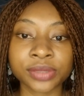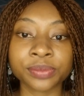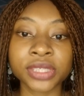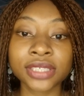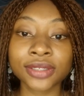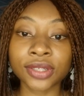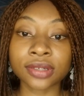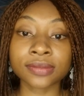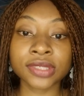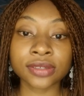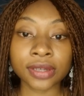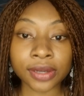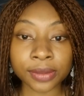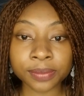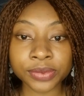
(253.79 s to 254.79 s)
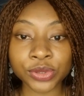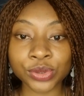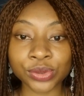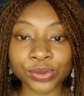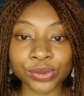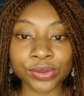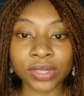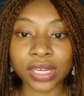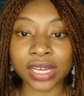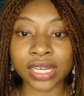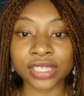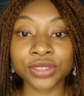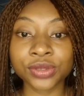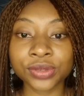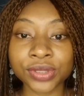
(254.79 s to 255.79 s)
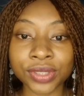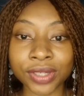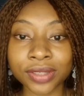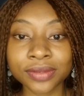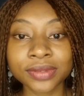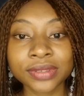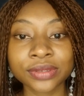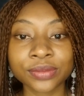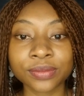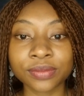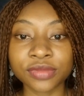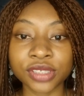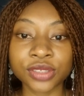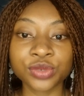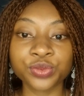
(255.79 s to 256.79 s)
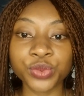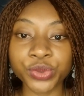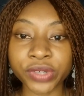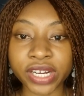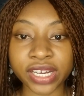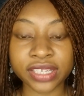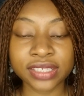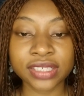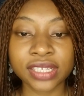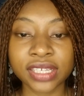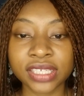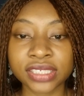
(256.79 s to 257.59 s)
Big thumbs up to our tutor, Miss Wura.